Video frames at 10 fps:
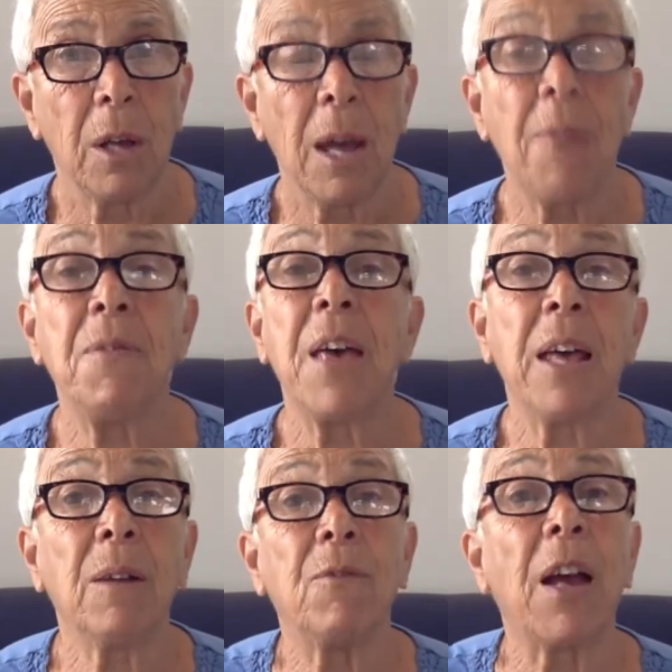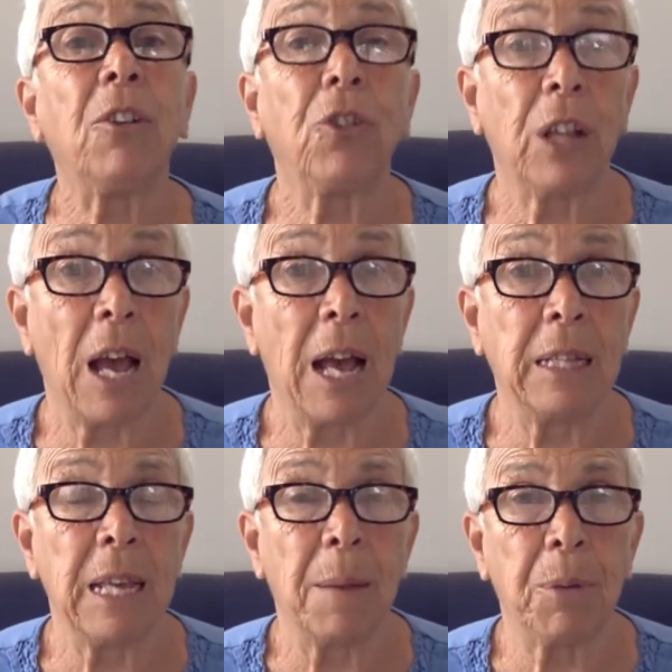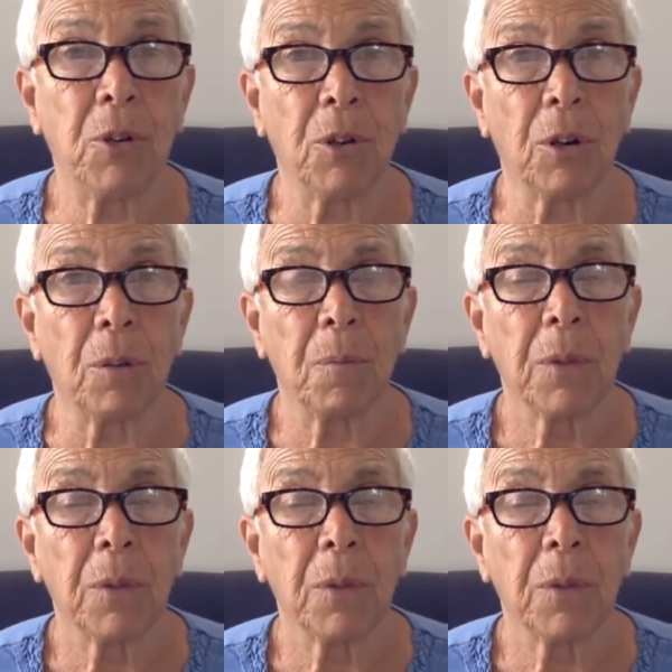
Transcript: And then eventually I had the epidural.